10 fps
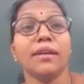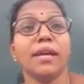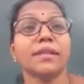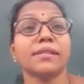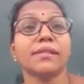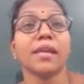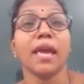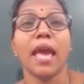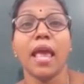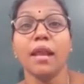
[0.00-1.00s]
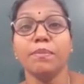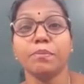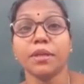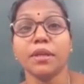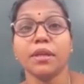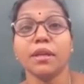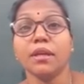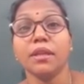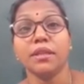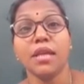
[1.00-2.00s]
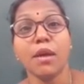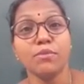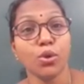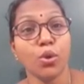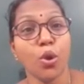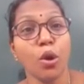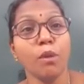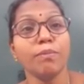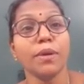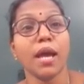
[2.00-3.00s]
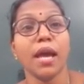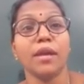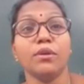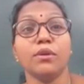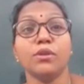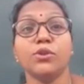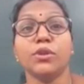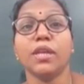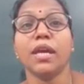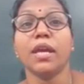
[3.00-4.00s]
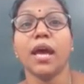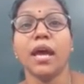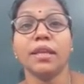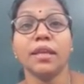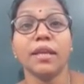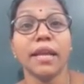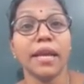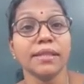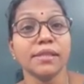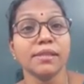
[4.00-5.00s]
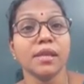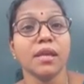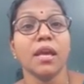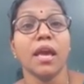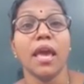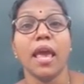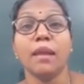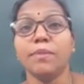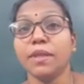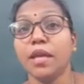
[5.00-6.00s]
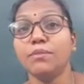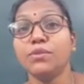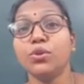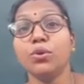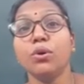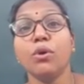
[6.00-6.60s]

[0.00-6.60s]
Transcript: legs help them to hop and also their other legs help them to